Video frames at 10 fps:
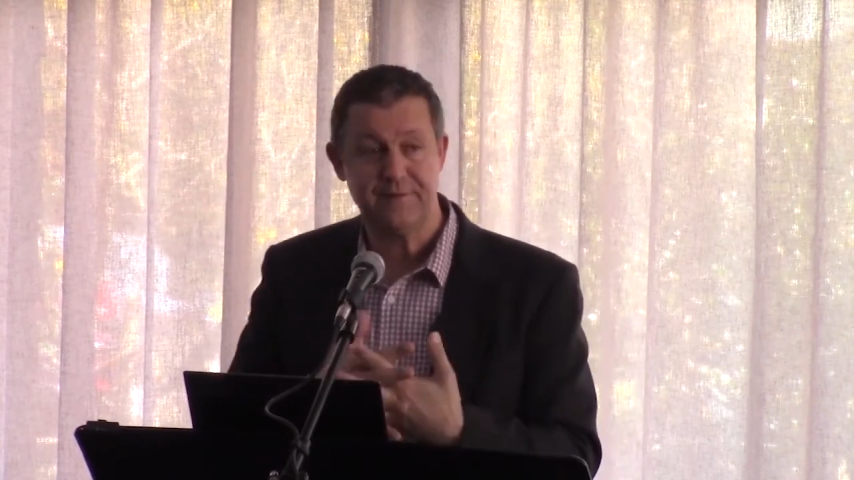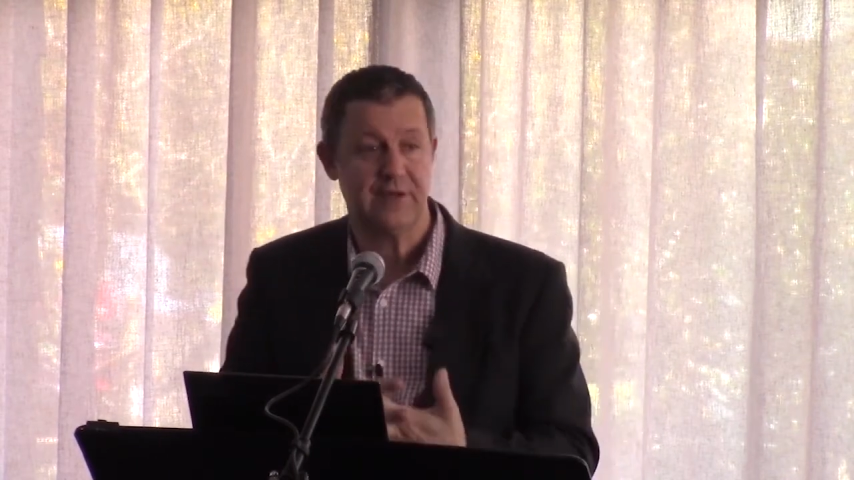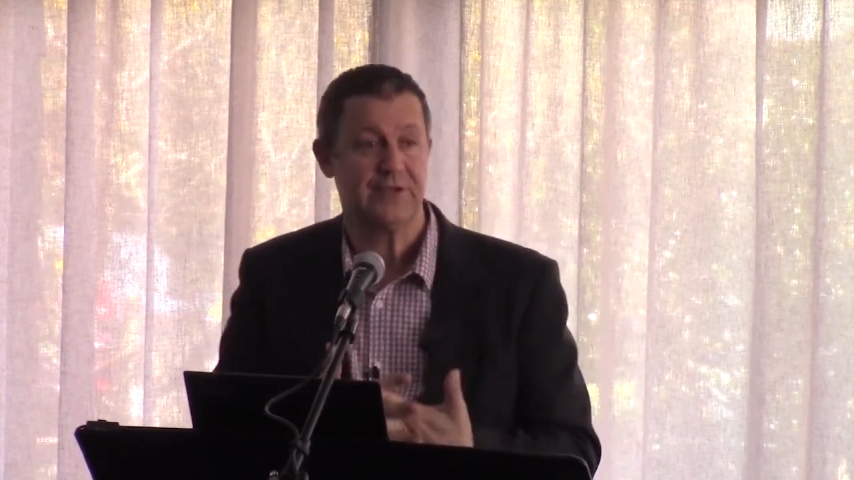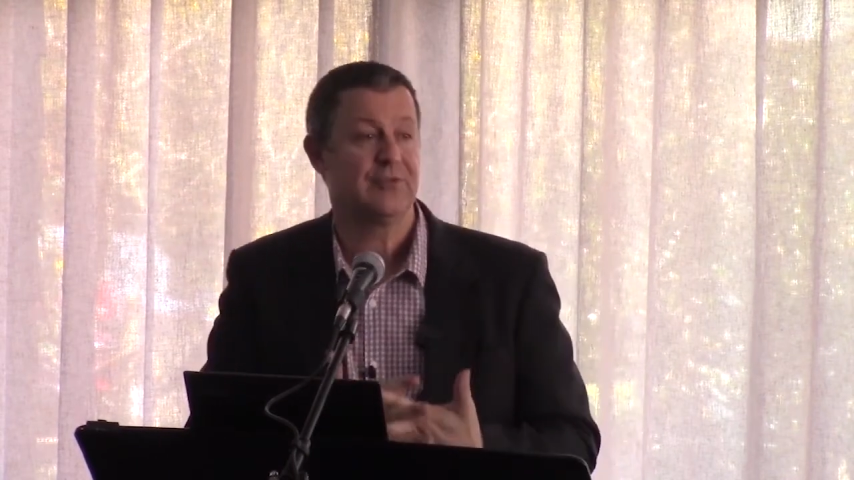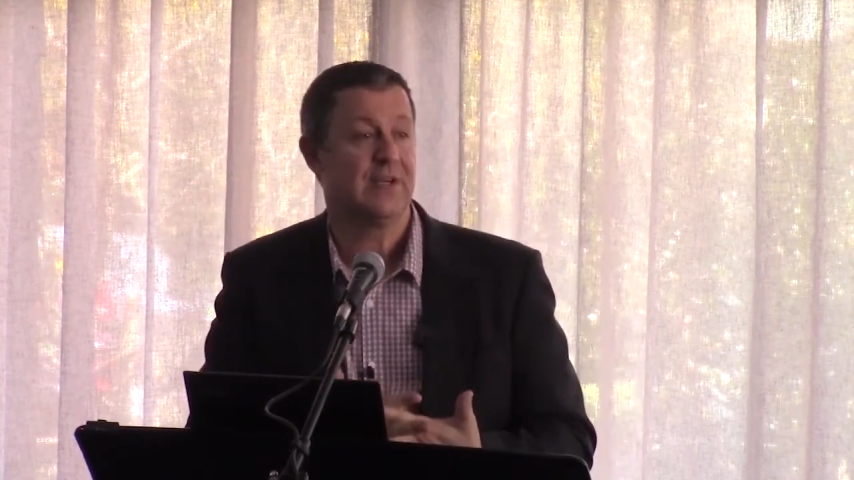
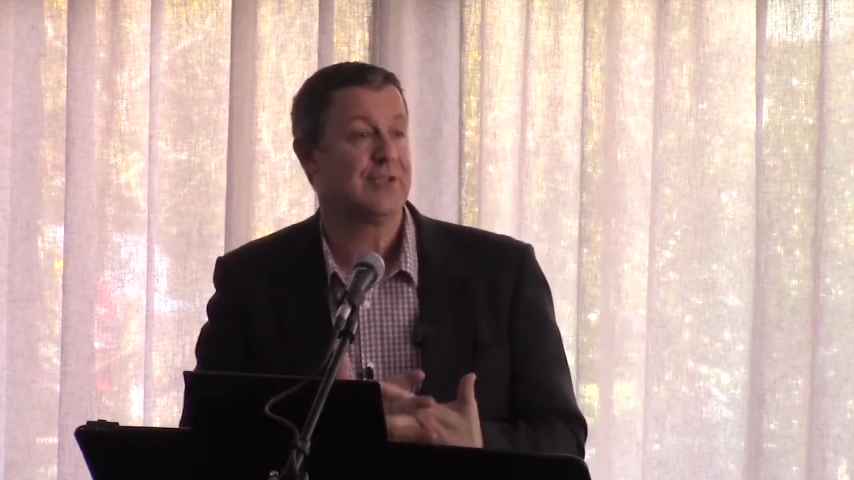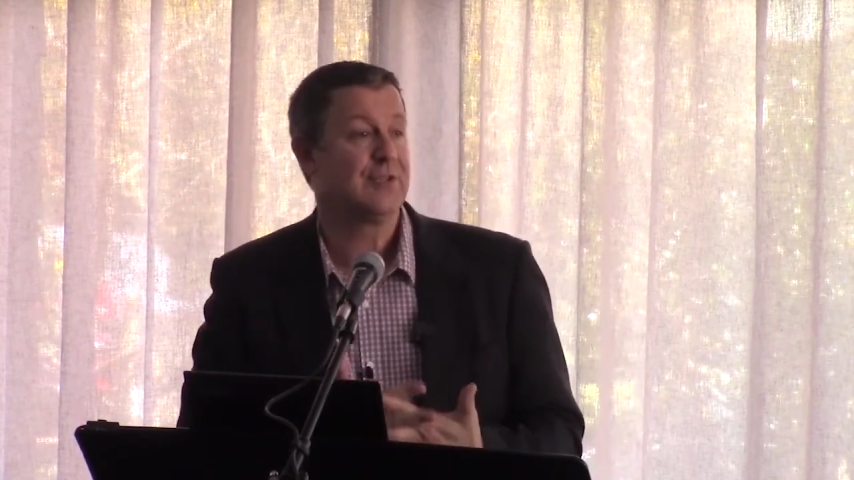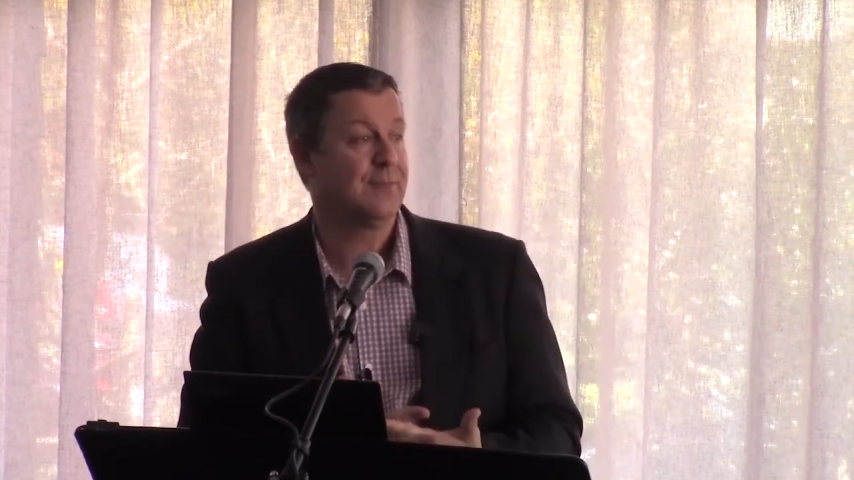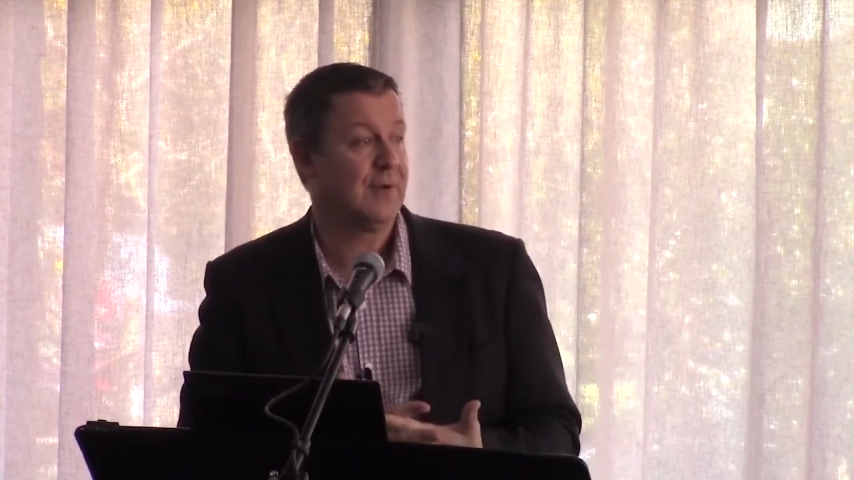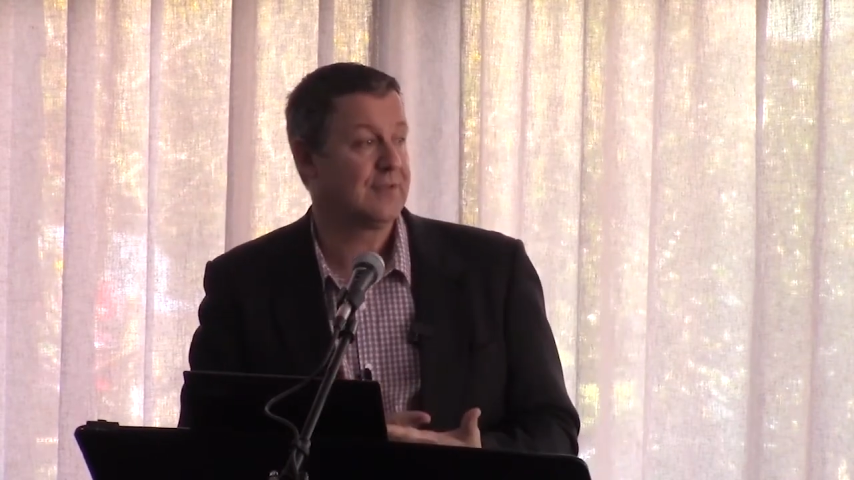frustration
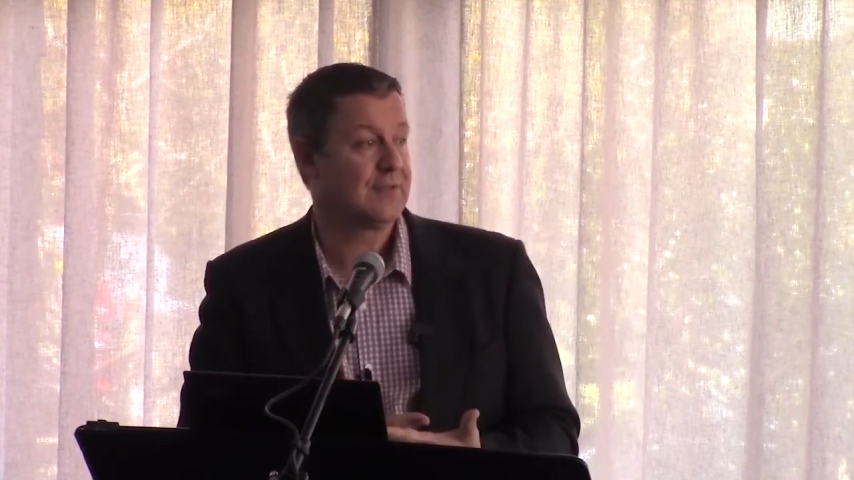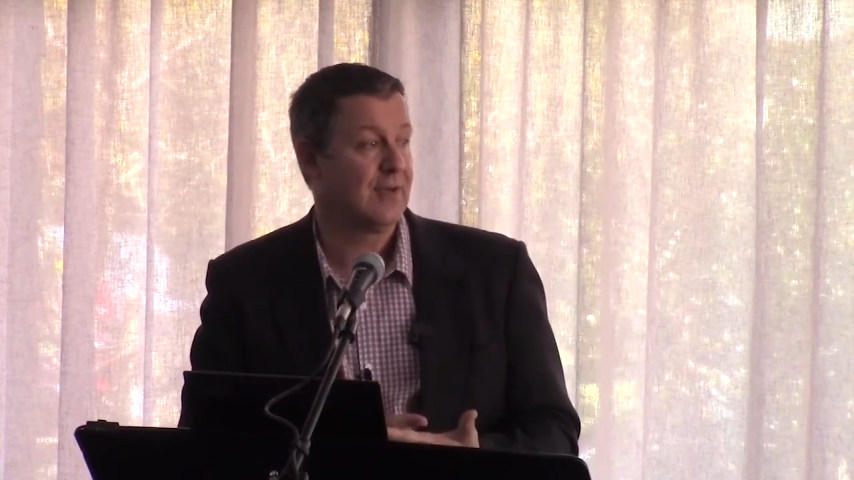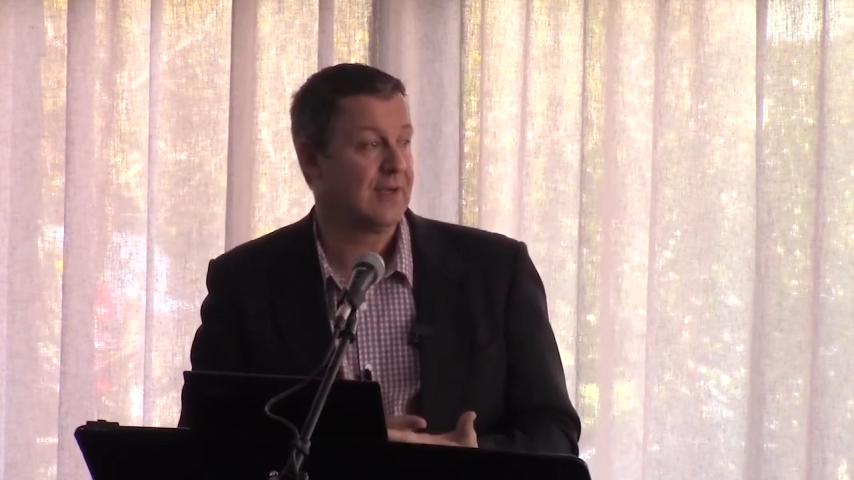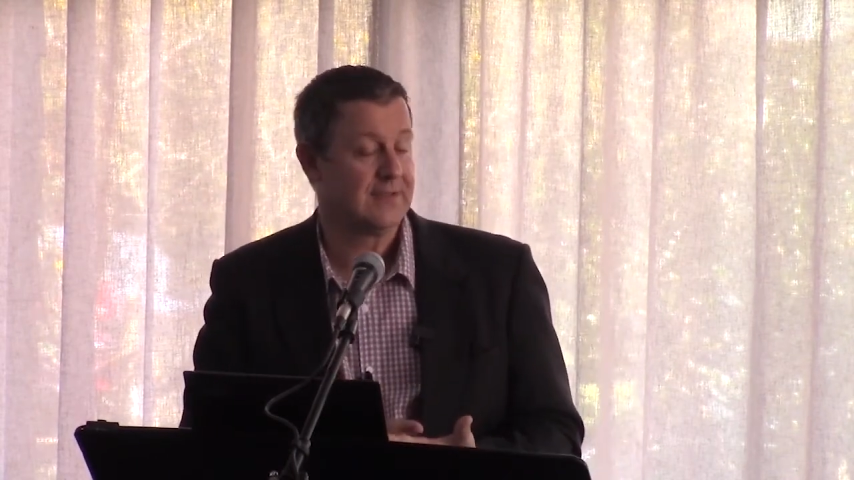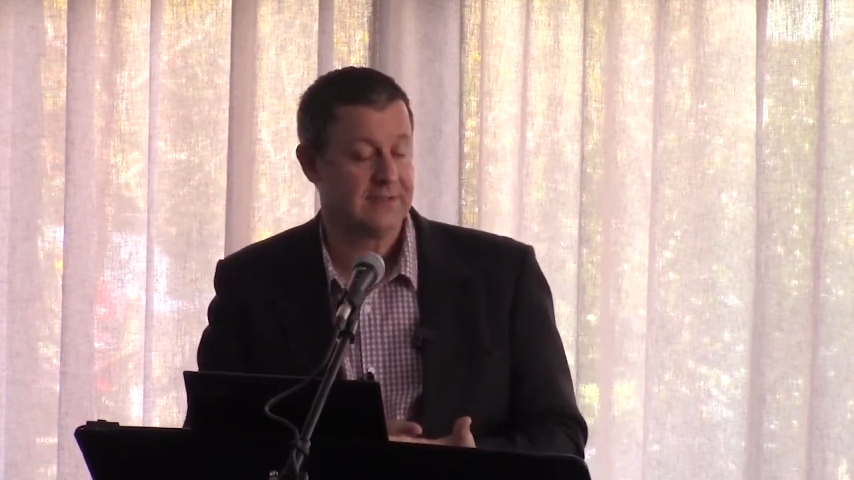on both
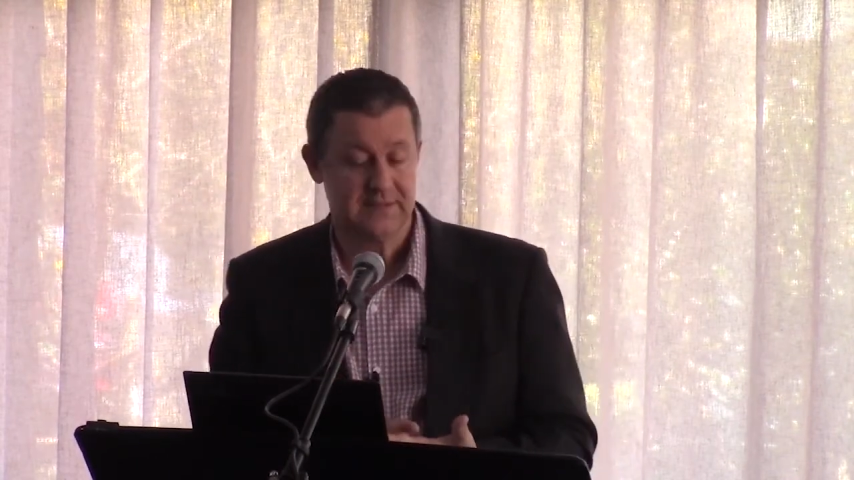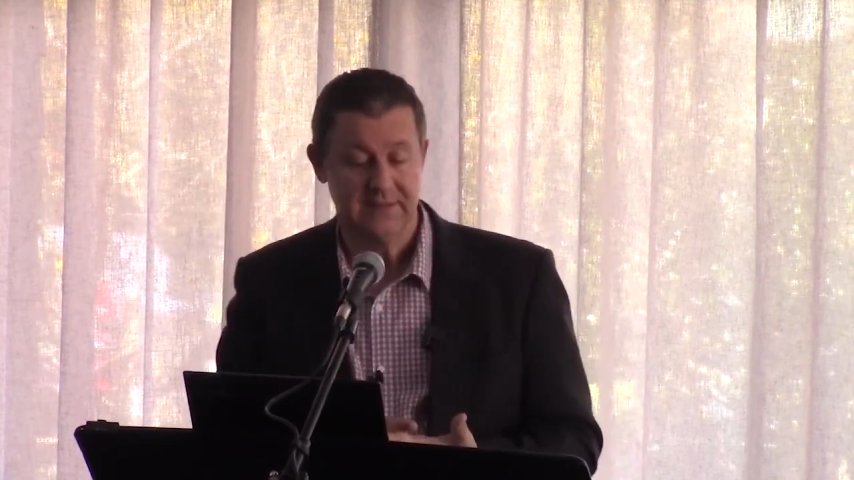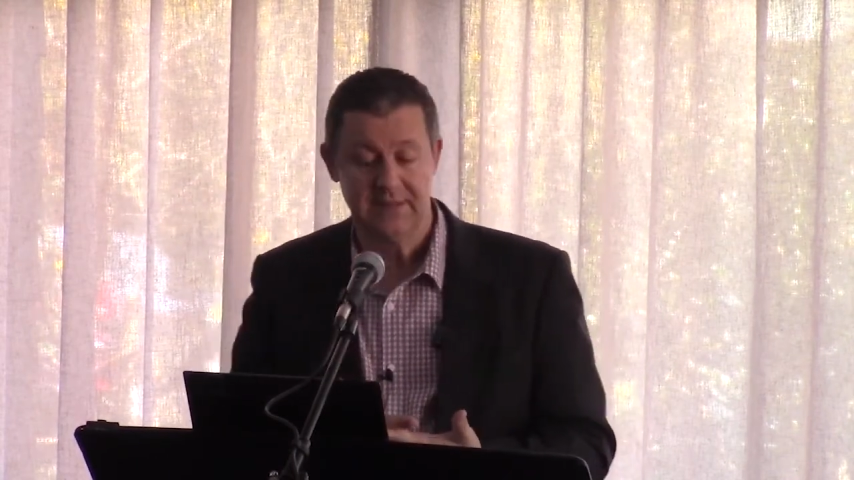sides.